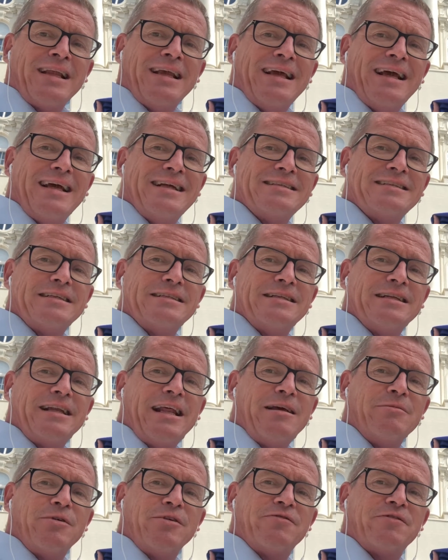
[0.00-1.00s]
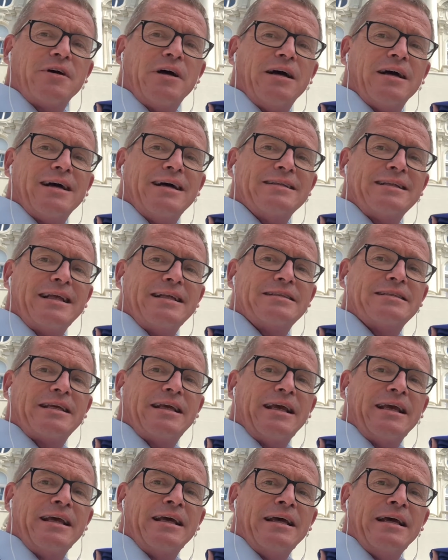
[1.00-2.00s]
And in the name of
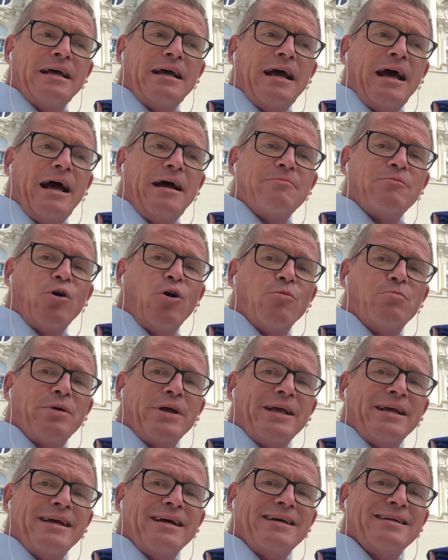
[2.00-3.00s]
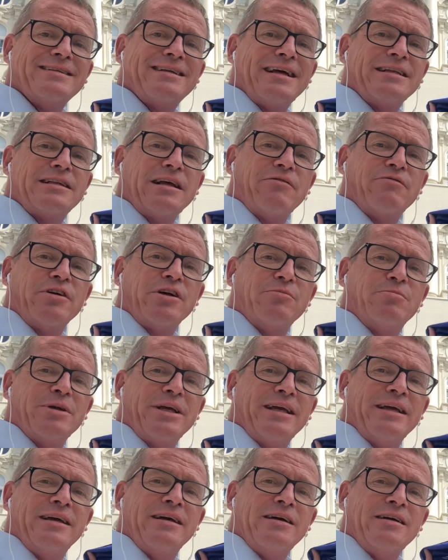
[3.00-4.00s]
Radetzky, I'm hoping that there will
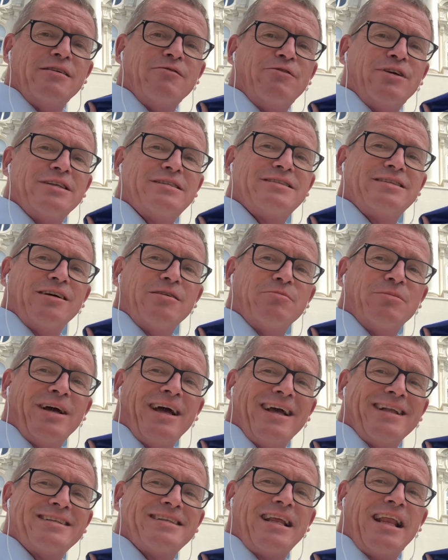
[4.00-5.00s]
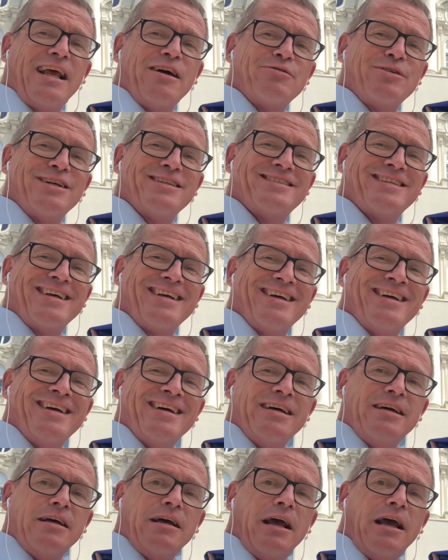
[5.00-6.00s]
be wisdom and clarity
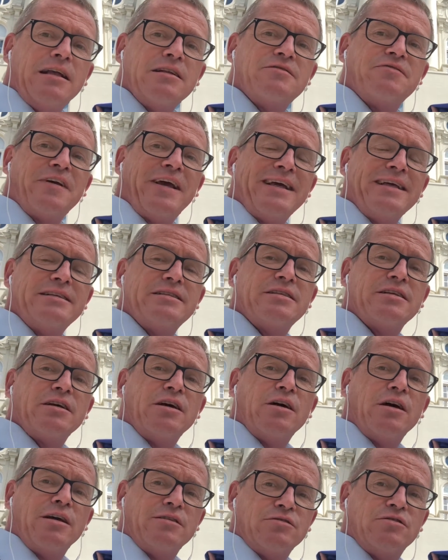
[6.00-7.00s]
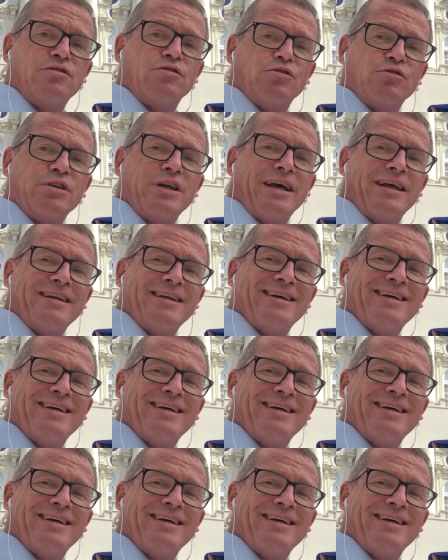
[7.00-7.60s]
and thanks and union,